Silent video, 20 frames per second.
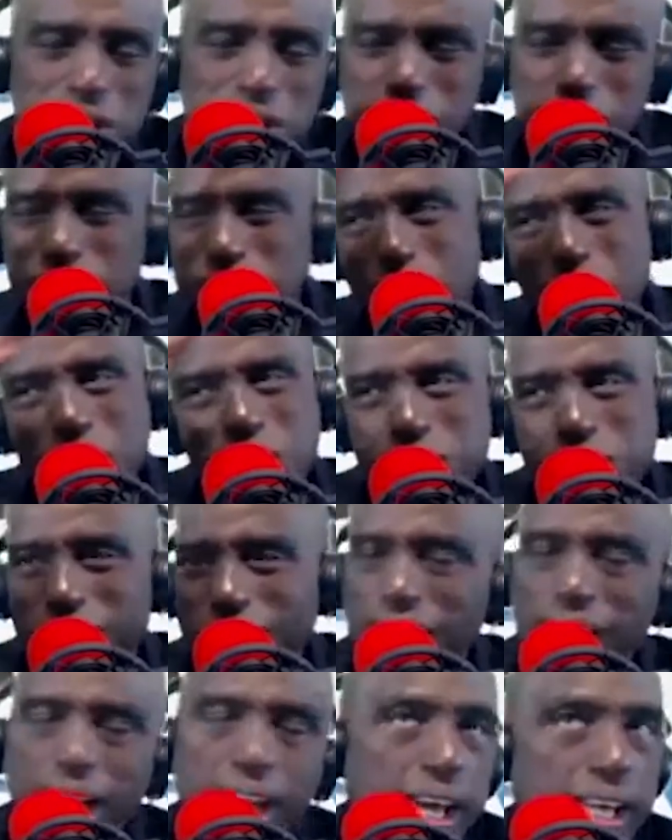and just turn
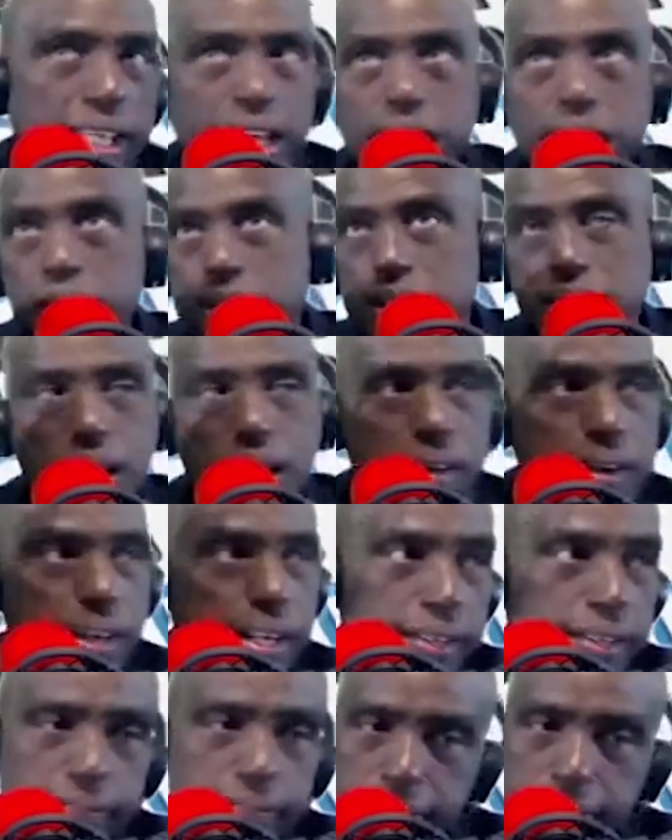your head, ah, that sorry,